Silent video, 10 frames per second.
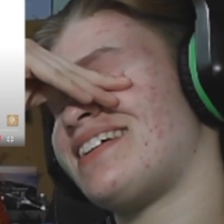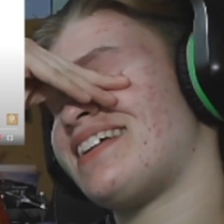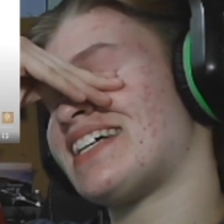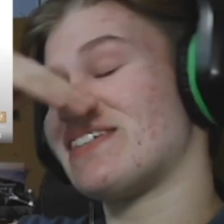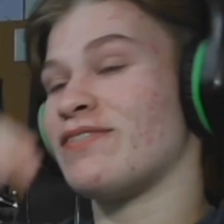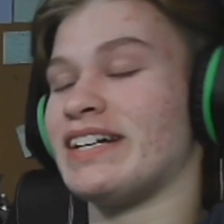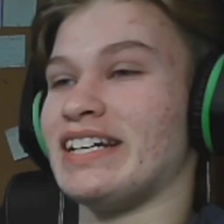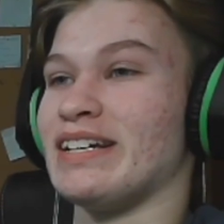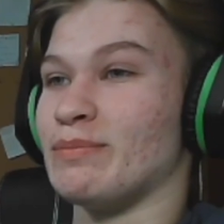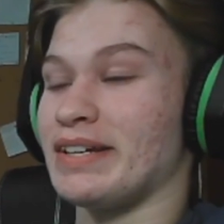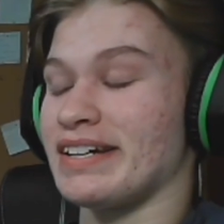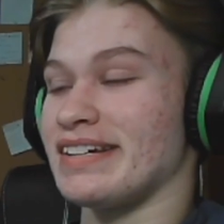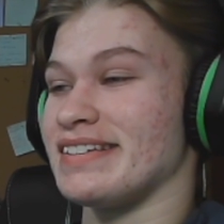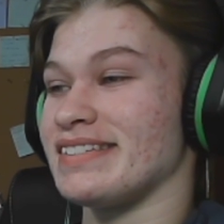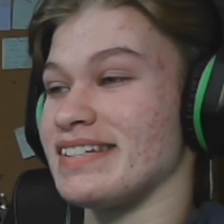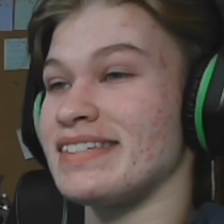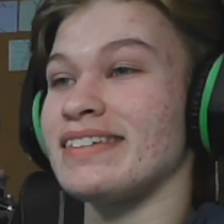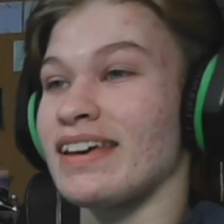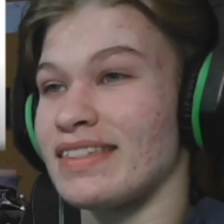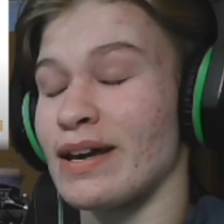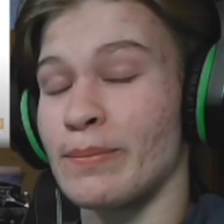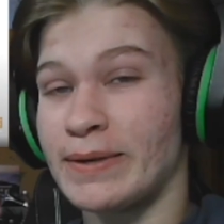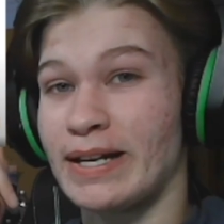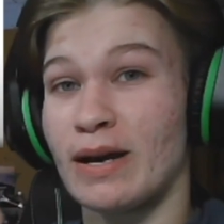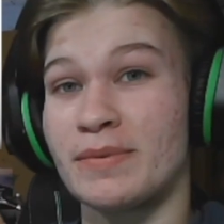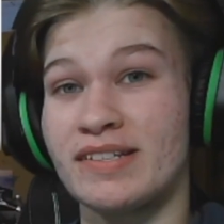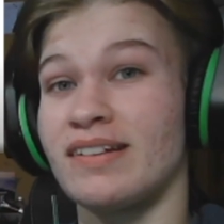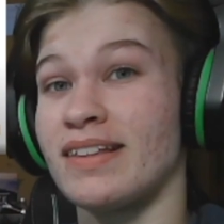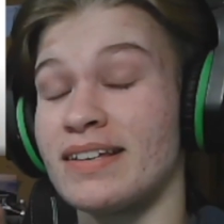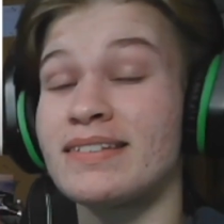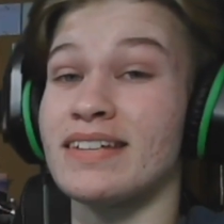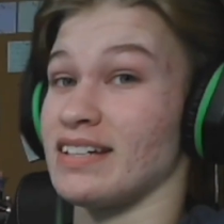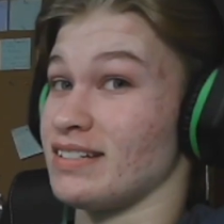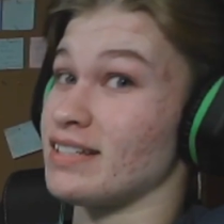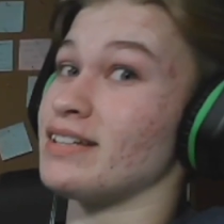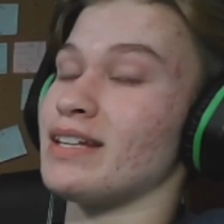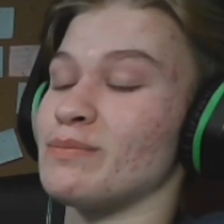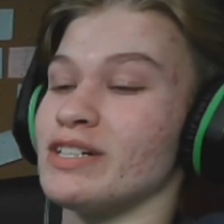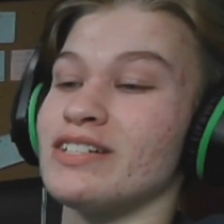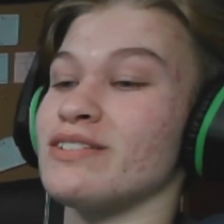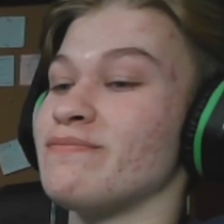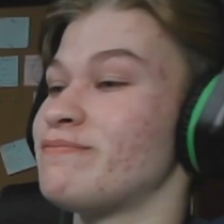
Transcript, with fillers: it's funny because it's like the complete opposite of this. I can tell you that much.